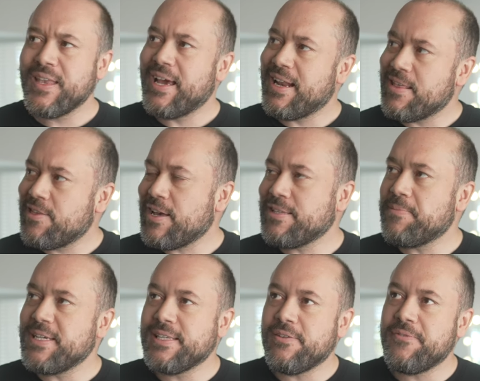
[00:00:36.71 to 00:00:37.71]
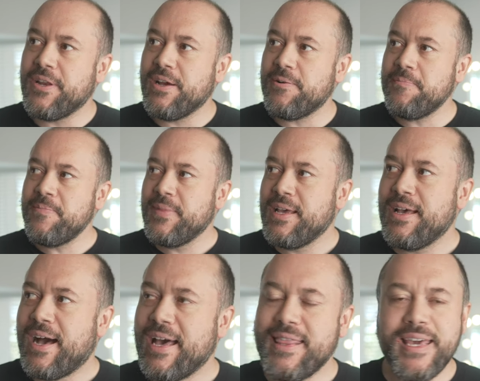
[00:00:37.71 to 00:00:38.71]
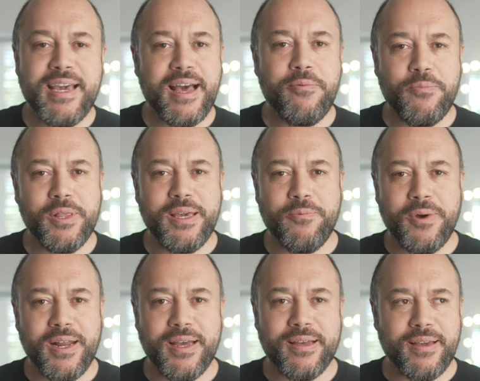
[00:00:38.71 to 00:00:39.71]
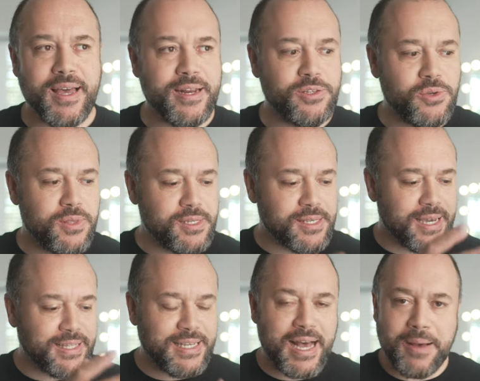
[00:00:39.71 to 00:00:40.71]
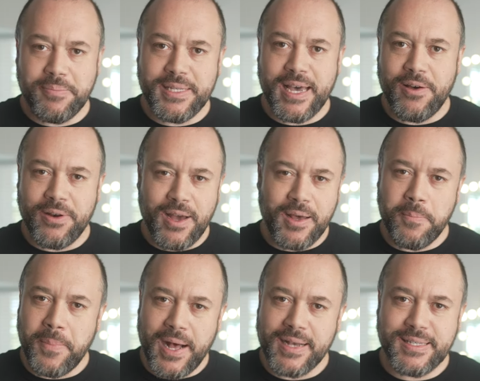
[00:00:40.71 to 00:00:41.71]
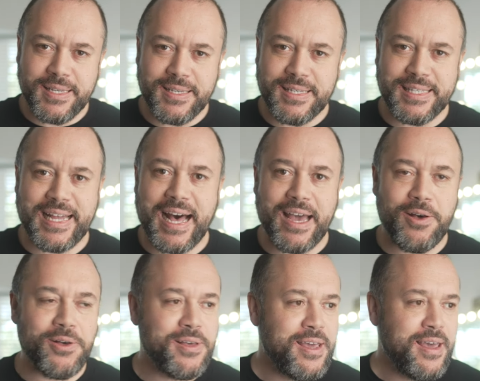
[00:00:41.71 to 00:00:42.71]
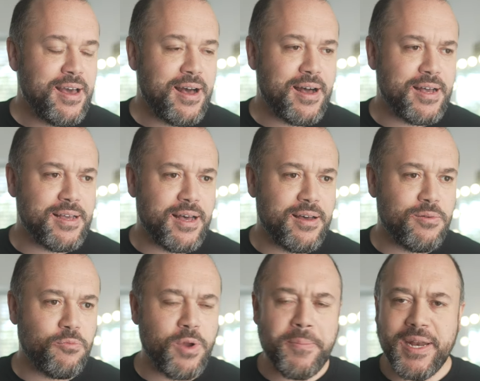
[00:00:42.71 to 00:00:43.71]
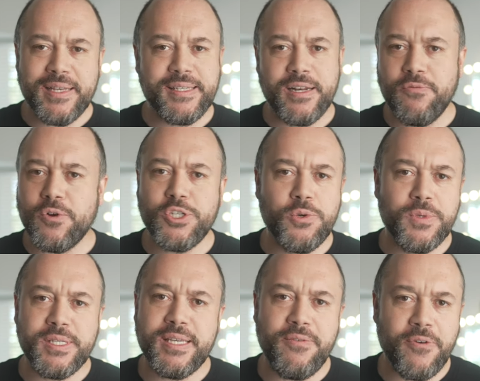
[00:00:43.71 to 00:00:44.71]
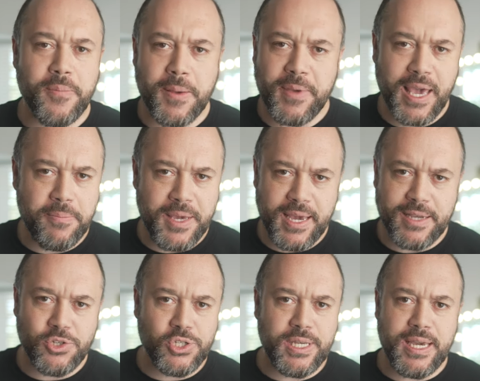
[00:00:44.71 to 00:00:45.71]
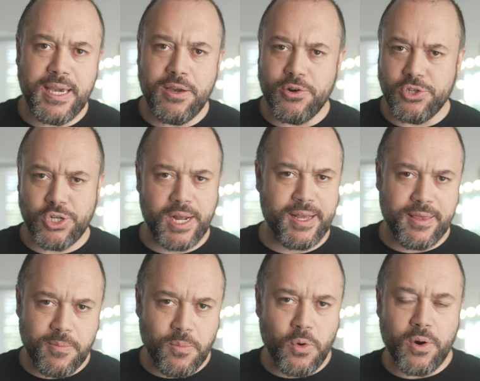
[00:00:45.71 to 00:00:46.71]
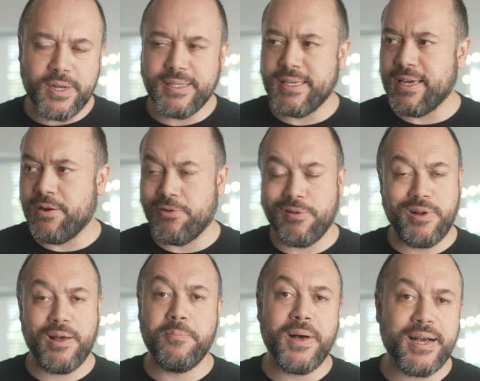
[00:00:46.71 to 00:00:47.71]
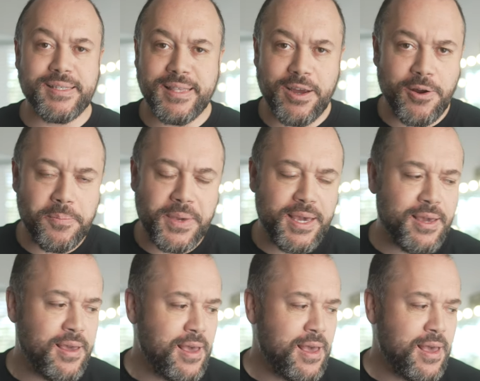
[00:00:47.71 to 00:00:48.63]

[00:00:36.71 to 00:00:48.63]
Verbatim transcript: And I thought to myself, you know, I think I really want to kind of do this like top-down unboxing style, uh, reminiscent of what you would see from M K B H D or Jonathan Morrison or Unbox Therapy.